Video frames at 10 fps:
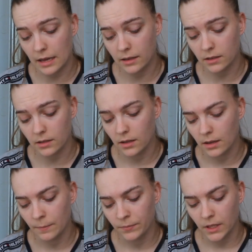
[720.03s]
and
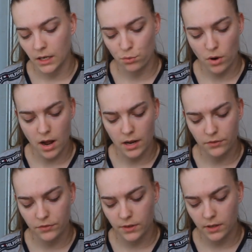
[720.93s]
it
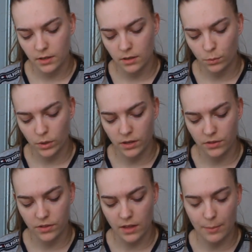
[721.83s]
arrived
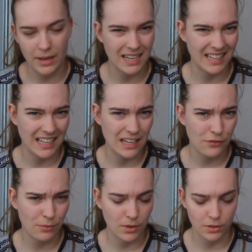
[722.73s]
with a bad
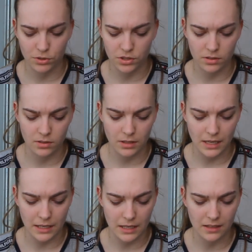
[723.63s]
leaf, but it wasn't
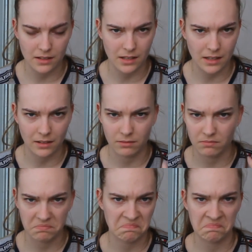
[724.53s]
like anything,
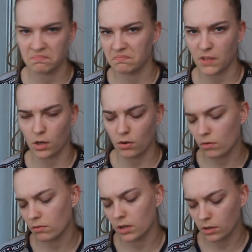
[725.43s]
you
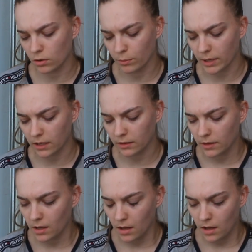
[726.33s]
know, alarming.
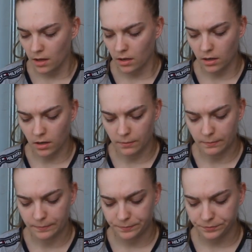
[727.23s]

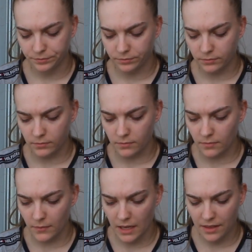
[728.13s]
And
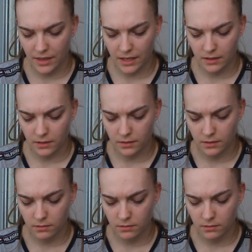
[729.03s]
then